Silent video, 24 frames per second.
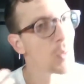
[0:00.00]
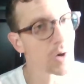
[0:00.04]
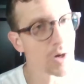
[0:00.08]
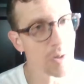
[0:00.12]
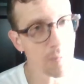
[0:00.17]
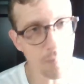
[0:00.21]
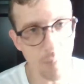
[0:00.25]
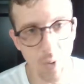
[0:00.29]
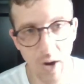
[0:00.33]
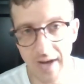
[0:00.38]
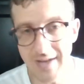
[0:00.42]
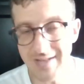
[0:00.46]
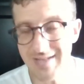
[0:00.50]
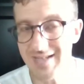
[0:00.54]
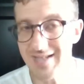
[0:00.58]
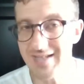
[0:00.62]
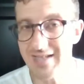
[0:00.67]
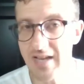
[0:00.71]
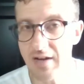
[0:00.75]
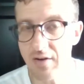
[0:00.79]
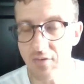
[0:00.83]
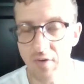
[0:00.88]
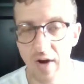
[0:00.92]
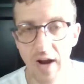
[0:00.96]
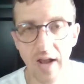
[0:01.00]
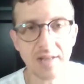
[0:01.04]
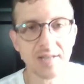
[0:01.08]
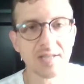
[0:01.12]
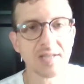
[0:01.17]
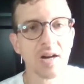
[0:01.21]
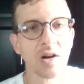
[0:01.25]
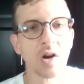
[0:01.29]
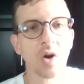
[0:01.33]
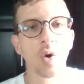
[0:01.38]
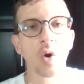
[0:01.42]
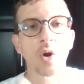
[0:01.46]
where the prices and
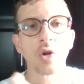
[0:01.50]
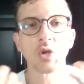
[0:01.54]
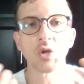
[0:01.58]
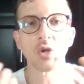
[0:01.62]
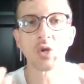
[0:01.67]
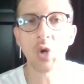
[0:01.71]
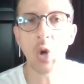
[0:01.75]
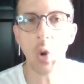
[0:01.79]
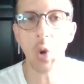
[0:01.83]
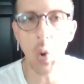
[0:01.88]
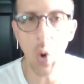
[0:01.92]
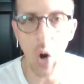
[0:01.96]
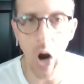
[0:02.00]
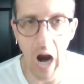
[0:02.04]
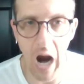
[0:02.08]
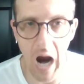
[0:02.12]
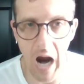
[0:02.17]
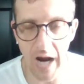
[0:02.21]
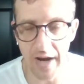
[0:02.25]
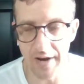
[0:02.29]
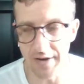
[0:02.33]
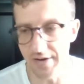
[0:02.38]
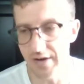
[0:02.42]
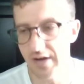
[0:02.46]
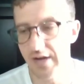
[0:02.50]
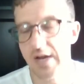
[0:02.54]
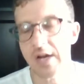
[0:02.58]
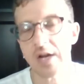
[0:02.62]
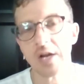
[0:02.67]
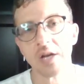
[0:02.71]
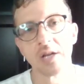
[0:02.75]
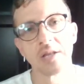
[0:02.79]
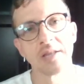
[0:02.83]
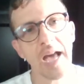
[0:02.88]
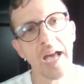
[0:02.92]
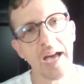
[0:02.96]
rents are going to go higher.
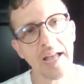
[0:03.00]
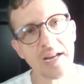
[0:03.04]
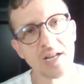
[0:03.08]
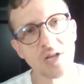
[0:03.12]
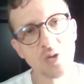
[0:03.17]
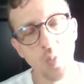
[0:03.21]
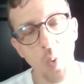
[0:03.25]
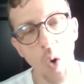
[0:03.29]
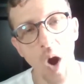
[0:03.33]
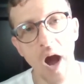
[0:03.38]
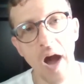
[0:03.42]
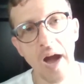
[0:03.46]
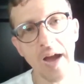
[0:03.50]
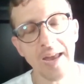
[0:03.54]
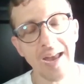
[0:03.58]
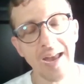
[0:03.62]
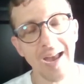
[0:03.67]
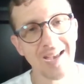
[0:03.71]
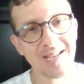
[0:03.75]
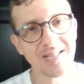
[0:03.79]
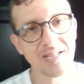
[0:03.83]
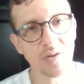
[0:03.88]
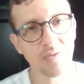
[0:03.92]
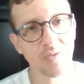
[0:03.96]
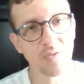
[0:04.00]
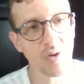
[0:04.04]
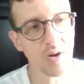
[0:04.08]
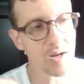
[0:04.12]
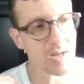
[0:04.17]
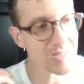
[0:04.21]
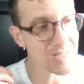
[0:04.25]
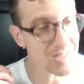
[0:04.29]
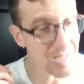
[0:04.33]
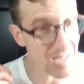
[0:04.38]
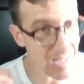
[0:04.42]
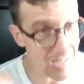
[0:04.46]
That is why, as a
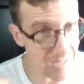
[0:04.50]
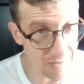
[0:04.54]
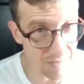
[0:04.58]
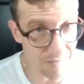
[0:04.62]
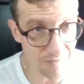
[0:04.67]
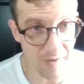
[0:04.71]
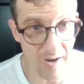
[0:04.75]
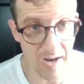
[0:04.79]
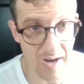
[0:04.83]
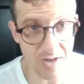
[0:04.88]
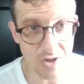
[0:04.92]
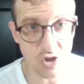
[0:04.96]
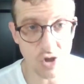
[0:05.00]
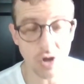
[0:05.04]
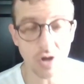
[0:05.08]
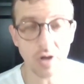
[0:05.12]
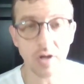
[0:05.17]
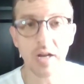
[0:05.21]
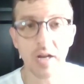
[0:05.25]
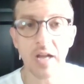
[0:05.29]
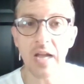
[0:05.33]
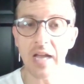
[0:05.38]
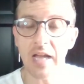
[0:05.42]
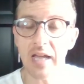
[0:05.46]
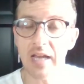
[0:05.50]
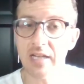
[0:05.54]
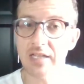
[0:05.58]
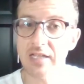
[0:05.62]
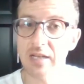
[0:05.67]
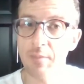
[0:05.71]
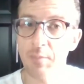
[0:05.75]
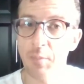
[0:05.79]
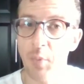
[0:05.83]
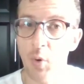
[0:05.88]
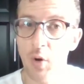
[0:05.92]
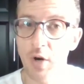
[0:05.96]
real estate investor, it
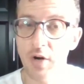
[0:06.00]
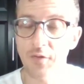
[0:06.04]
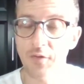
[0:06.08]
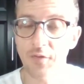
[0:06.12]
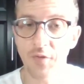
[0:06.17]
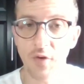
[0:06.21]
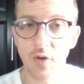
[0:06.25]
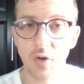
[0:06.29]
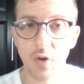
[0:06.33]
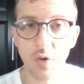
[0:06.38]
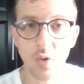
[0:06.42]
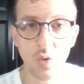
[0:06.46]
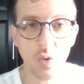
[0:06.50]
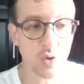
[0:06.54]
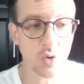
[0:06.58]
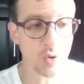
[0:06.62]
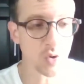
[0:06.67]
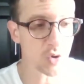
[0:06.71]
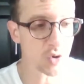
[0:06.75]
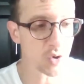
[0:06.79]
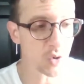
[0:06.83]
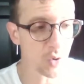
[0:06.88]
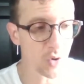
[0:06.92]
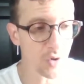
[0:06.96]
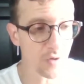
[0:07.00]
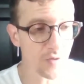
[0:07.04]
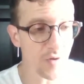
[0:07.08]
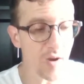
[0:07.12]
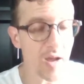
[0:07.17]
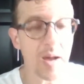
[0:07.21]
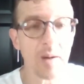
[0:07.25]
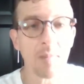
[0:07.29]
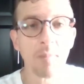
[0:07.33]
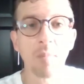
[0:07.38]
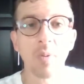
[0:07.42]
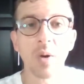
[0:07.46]
is important for you to sort of
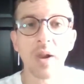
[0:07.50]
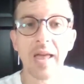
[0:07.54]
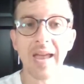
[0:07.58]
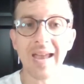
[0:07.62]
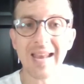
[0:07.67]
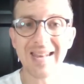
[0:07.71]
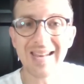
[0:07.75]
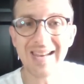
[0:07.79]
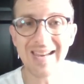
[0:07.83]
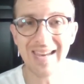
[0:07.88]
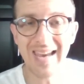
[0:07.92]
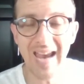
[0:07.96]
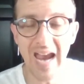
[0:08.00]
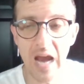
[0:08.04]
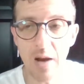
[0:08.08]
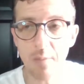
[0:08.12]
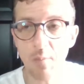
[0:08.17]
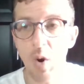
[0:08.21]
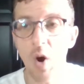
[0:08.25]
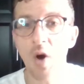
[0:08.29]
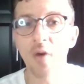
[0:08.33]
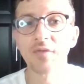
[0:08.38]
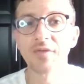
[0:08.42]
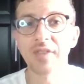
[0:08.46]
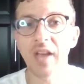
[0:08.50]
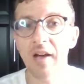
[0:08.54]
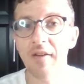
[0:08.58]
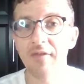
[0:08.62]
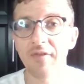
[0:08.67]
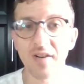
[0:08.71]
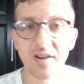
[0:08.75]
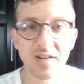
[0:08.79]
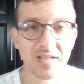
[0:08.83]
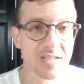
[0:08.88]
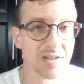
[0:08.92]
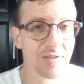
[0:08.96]
play the game of
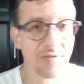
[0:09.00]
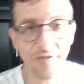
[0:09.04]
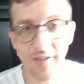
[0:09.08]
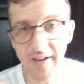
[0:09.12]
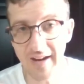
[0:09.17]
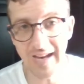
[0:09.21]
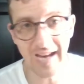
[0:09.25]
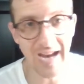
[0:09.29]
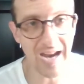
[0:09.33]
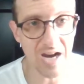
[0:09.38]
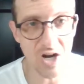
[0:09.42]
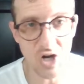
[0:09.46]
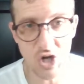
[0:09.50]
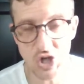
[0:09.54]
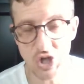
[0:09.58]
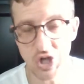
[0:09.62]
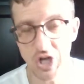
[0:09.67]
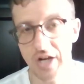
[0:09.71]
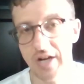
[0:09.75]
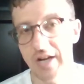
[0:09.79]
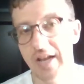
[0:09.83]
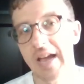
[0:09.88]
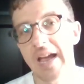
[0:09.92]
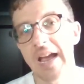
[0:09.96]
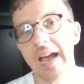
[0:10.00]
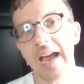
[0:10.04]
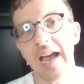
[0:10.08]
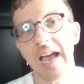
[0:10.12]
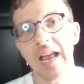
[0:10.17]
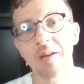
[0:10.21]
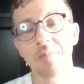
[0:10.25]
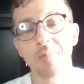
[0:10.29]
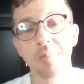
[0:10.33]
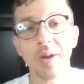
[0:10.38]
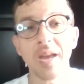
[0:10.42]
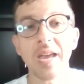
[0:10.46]
diversification
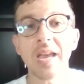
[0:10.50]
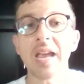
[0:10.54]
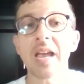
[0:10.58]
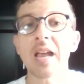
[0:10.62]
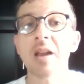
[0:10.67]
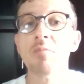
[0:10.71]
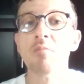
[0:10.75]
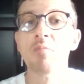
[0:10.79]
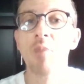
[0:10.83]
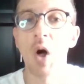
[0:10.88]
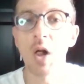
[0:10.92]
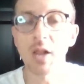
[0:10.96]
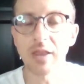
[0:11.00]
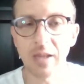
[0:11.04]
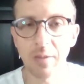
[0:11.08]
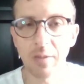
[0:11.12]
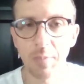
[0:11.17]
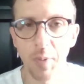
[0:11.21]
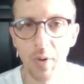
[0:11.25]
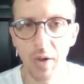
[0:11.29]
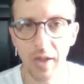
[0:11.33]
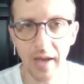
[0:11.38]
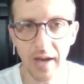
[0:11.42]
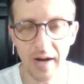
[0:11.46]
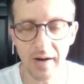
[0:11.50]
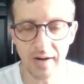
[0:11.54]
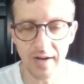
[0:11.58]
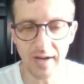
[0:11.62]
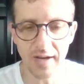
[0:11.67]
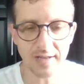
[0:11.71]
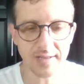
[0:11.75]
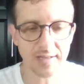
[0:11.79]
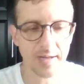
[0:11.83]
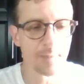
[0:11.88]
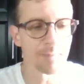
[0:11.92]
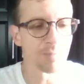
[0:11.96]
and be in multiple
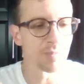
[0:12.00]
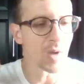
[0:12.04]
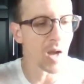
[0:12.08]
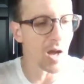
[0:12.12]
areas.